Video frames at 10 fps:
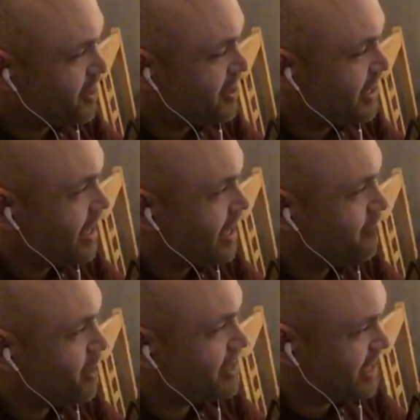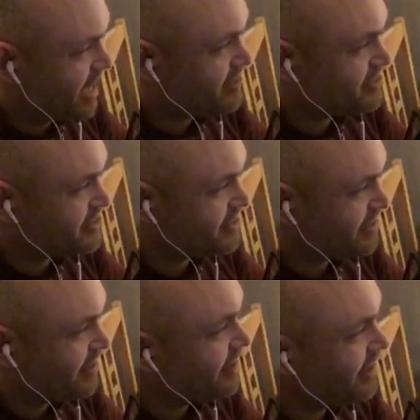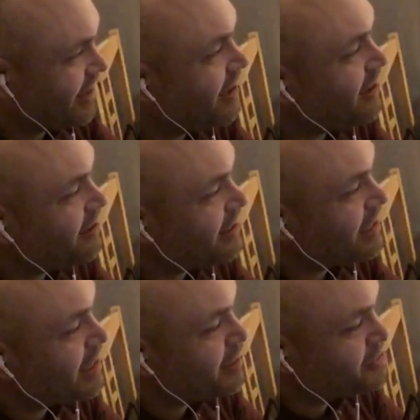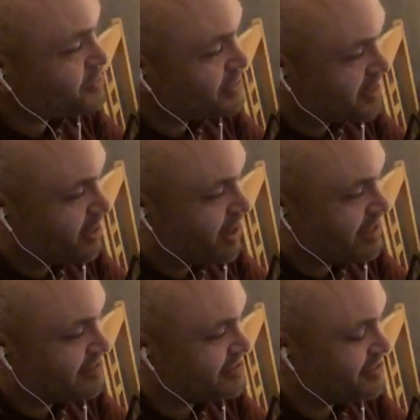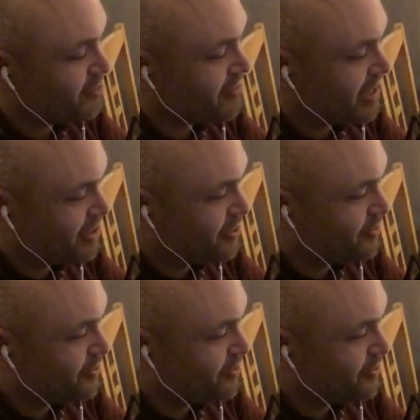you can hear my yes in between the lines on that no.